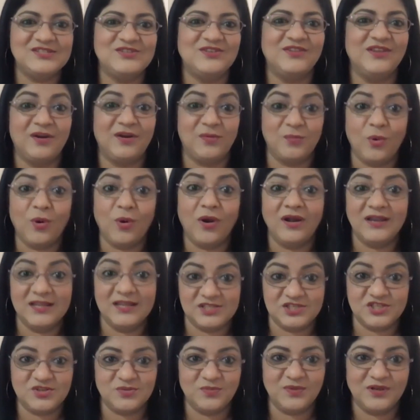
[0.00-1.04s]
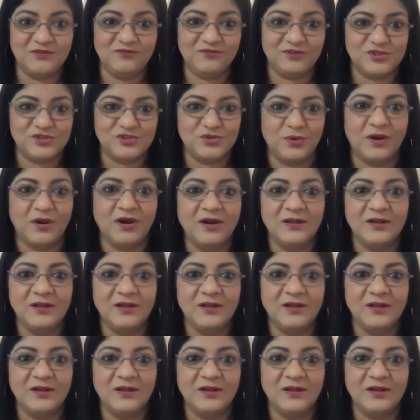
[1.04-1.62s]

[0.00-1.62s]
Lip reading: so they're more legitimate for sure.